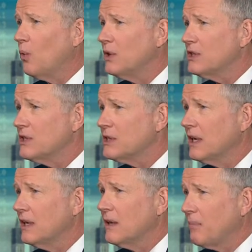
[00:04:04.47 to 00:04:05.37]
which is
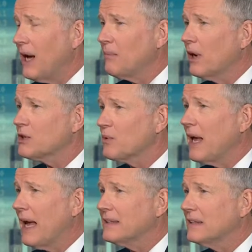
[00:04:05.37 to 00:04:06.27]
the bond market's
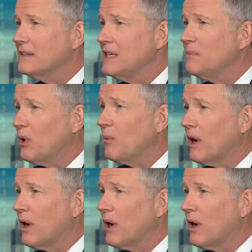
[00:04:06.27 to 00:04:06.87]
reacting. T-bill